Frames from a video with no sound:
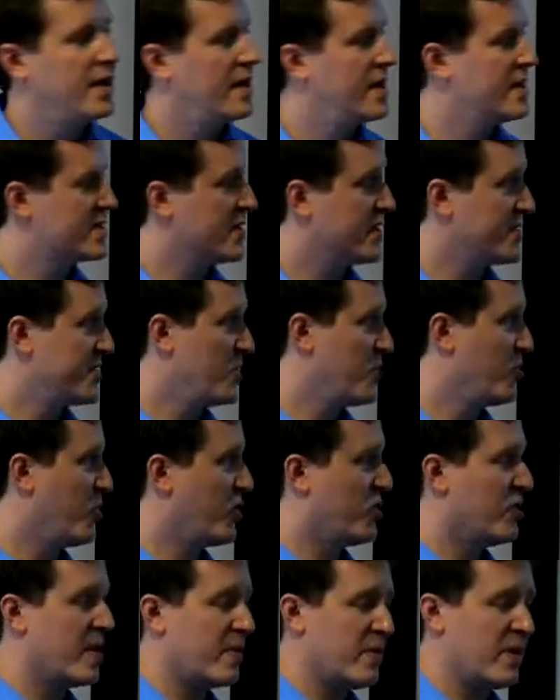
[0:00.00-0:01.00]
And it's also
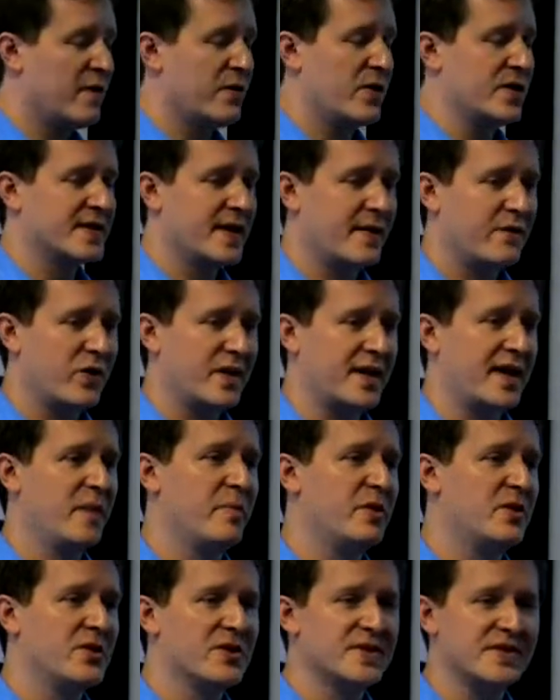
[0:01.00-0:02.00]
important to remember that free software
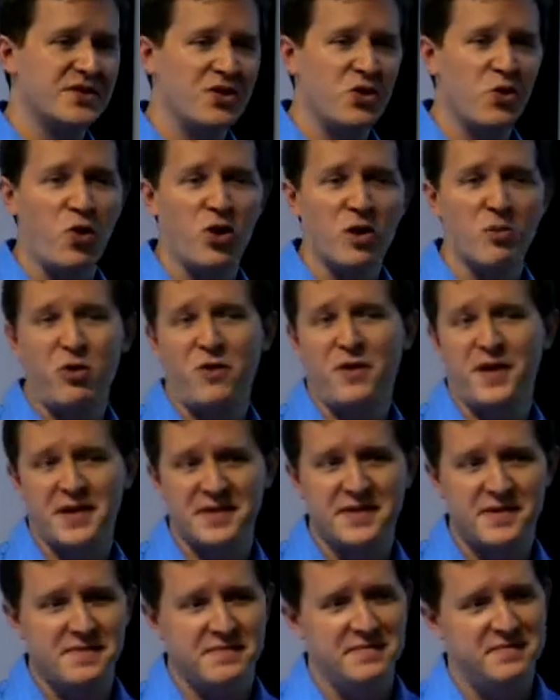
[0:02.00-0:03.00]
can be used to do horrible
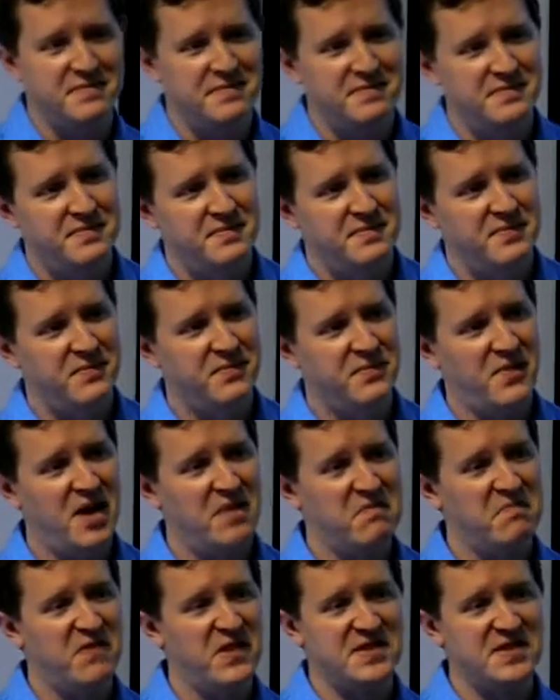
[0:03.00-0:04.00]
things,
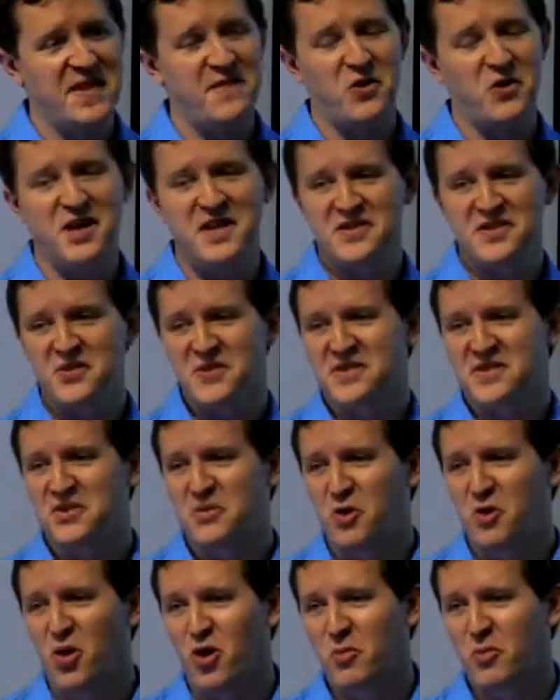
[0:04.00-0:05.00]
right? Free software is used to
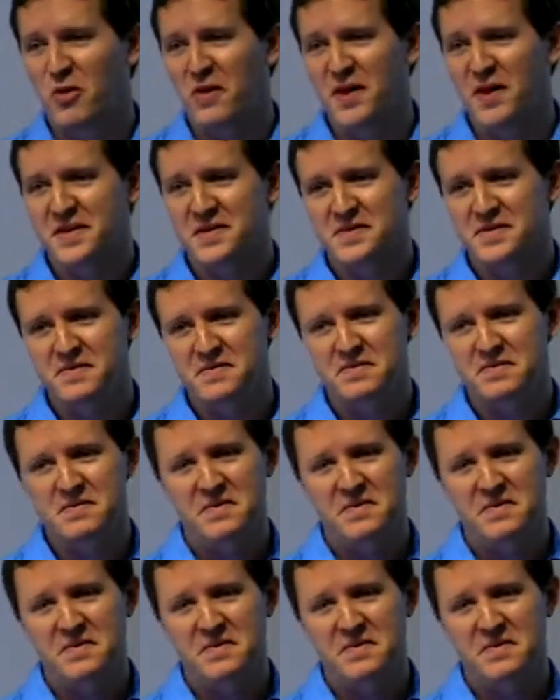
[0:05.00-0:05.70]
do horrible things.